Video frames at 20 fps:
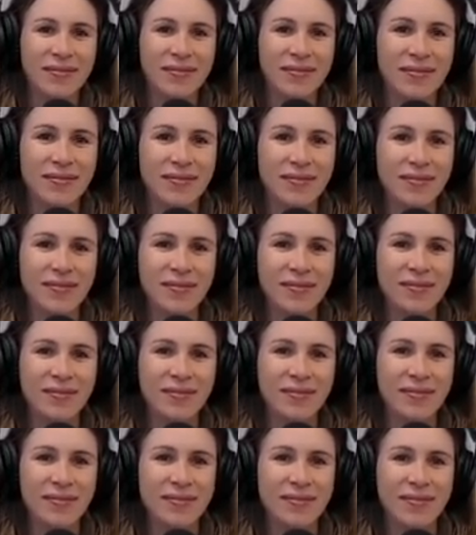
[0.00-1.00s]

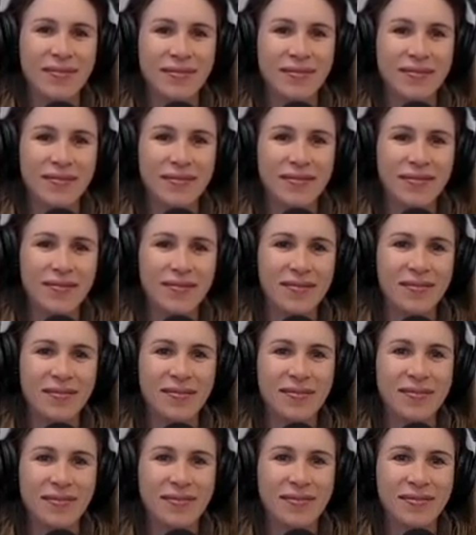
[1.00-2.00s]

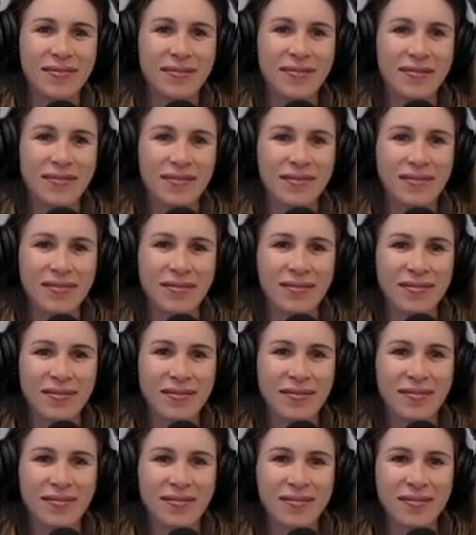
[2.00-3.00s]

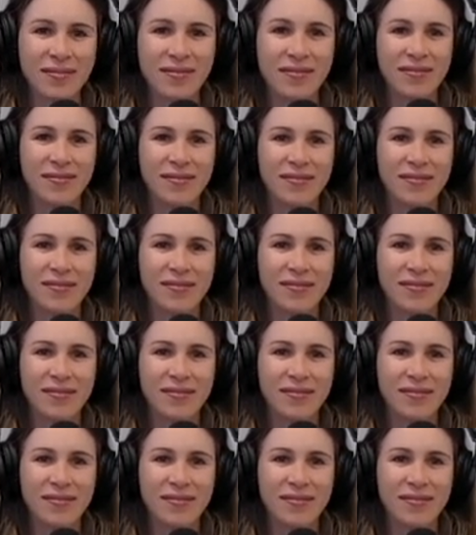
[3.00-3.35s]
This person isn't speaking.